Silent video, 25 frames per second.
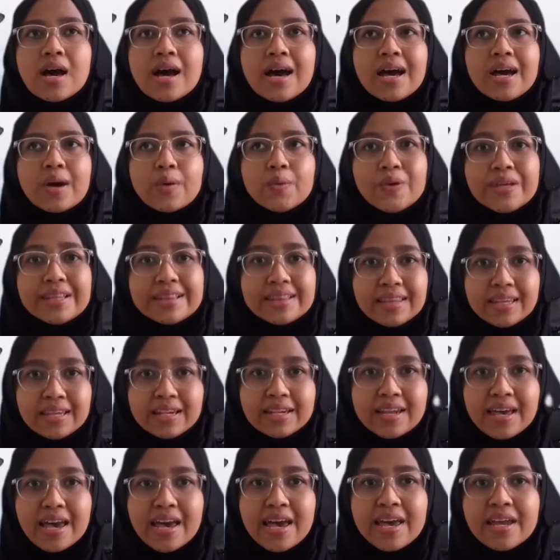we
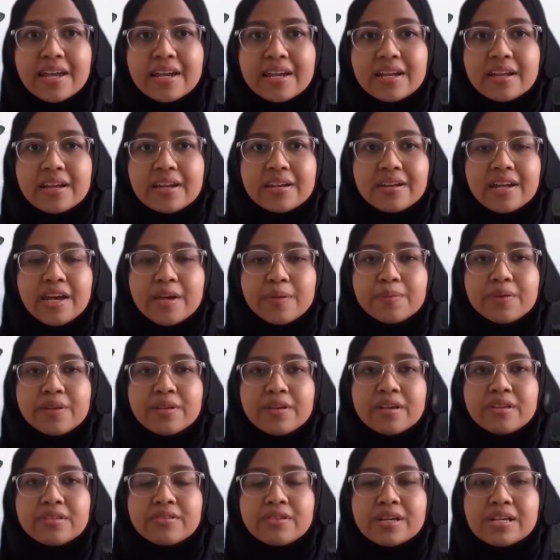think that dye
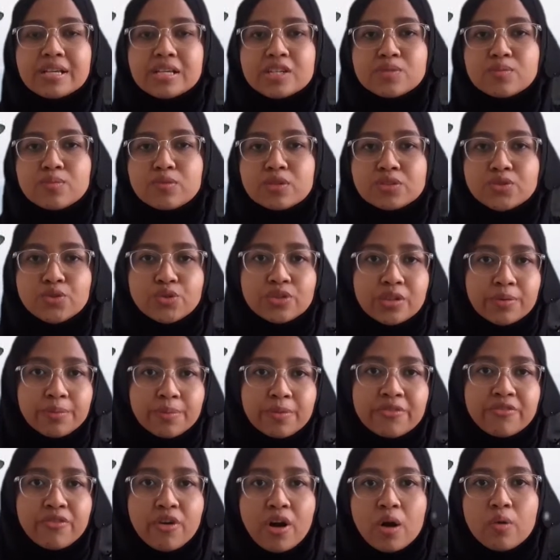penetrate is more
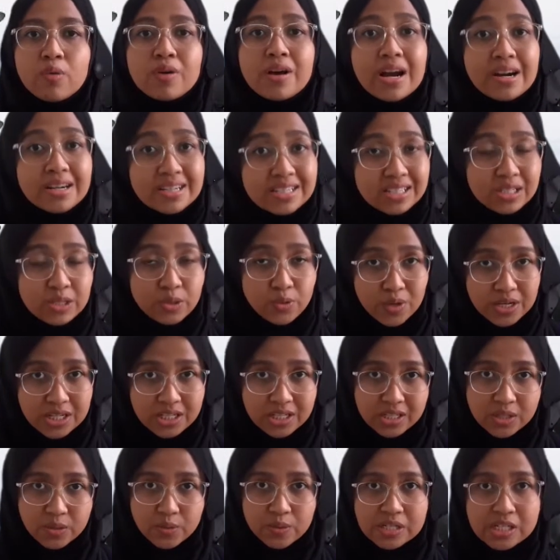suitable for our current
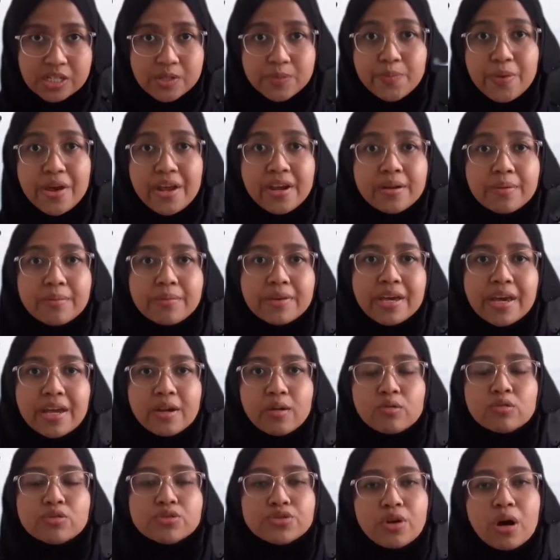situation, which is pandemic,
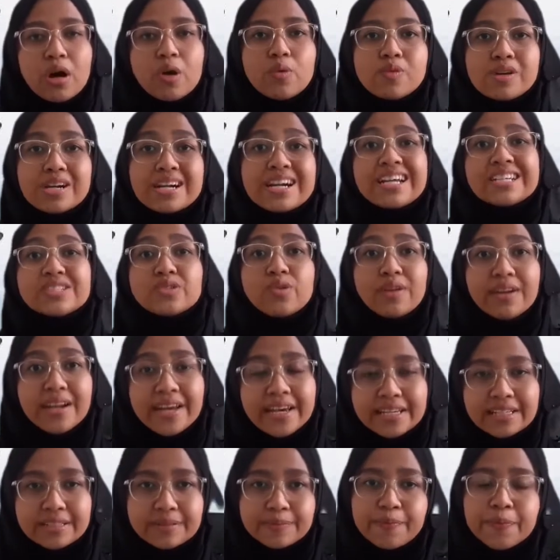and also our class
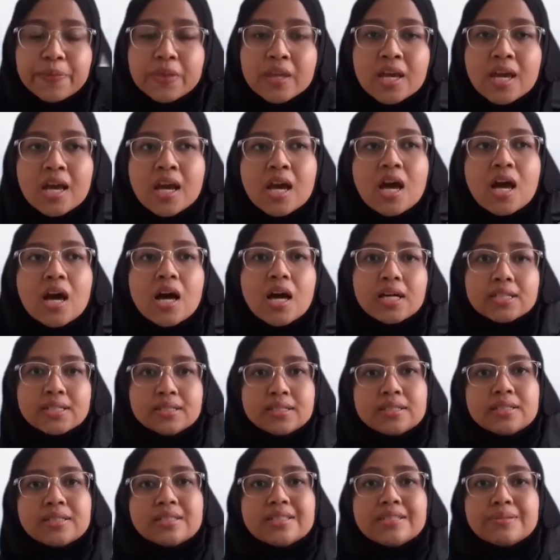online.
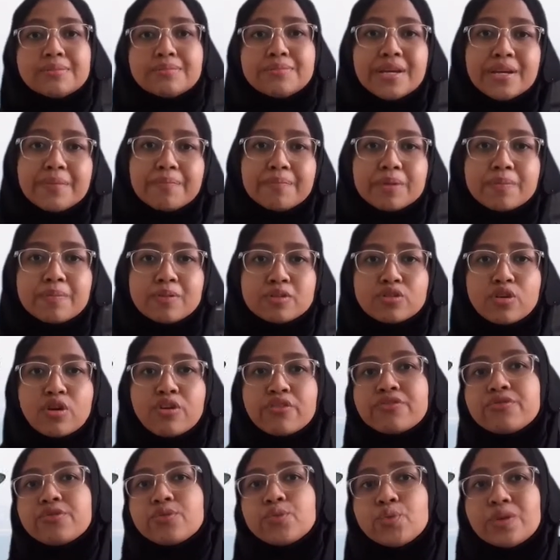The main purpose
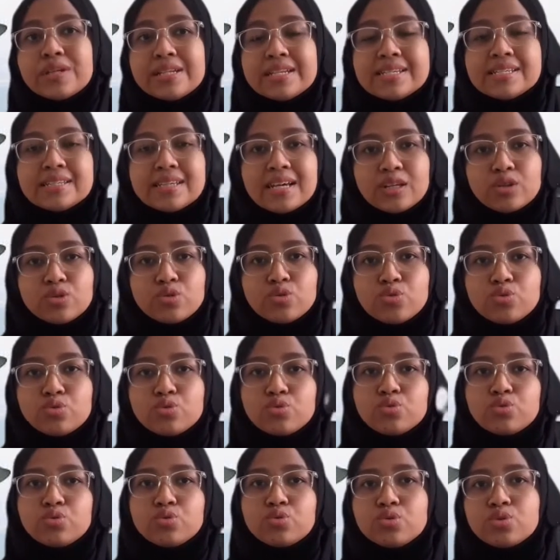of we decide
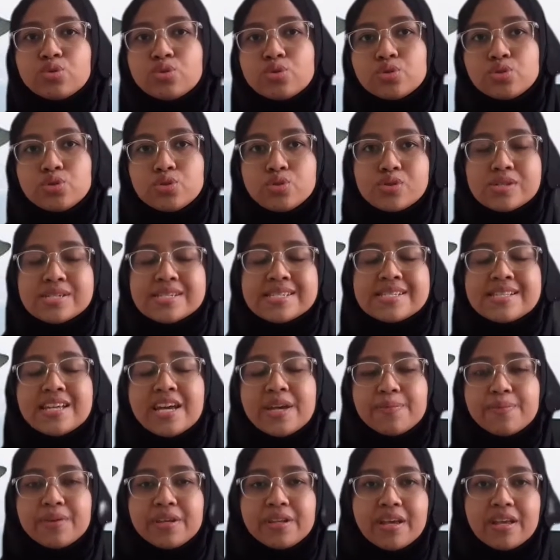to choose
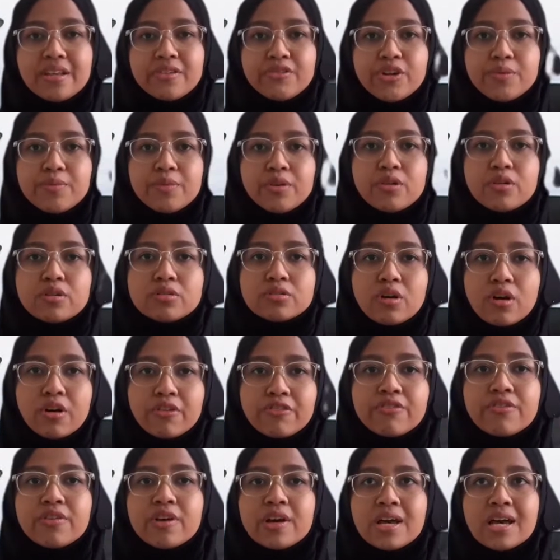dye penetrate because
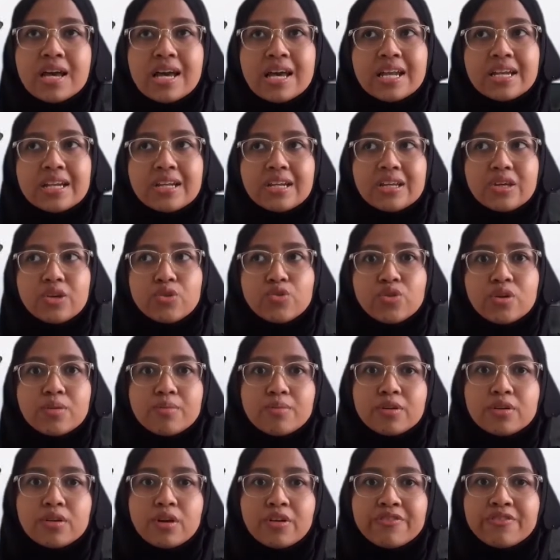of the
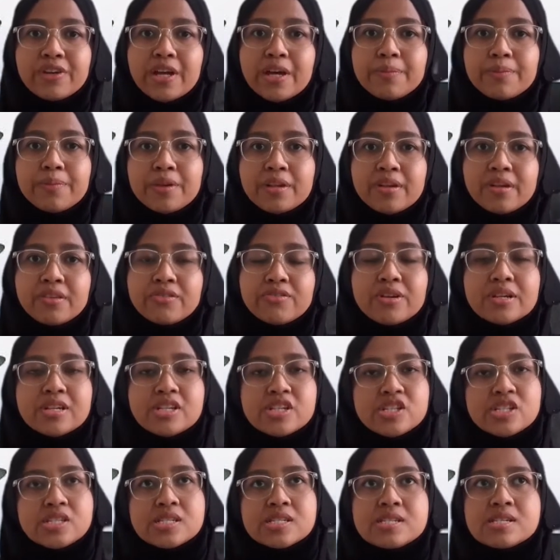equipment of dye penetrate
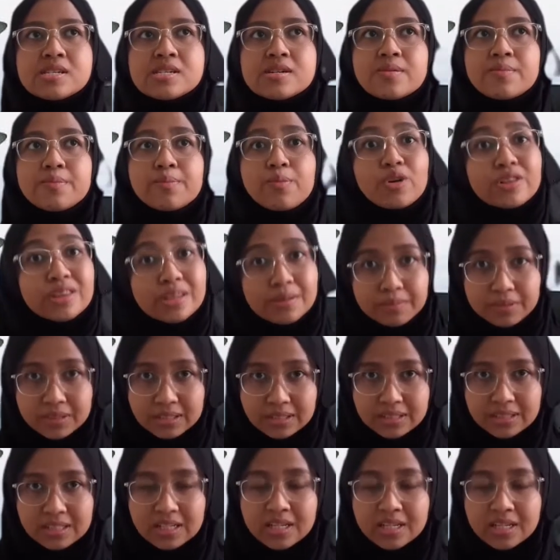is portable,